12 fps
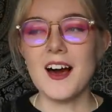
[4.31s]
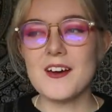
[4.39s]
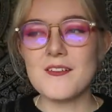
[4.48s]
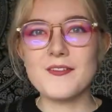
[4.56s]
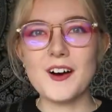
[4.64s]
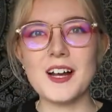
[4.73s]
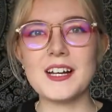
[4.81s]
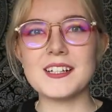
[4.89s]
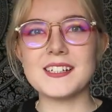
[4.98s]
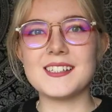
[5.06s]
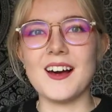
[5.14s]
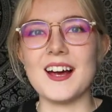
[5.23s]
I
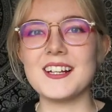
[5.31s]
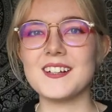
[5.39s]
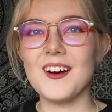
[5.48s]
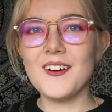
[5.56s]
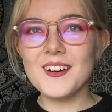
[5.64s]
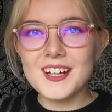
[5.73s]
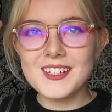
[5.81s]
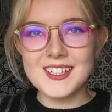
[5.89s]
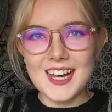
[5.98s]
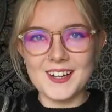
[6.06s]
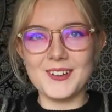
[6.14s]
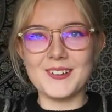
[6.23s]
finally decided on a
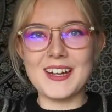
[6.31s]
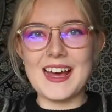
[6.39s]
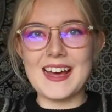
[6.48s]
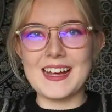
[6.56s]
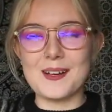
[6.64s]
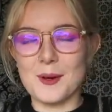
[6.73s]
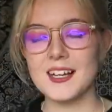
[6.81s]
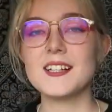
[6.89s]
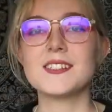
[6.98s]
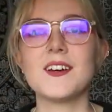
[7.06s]
channel name.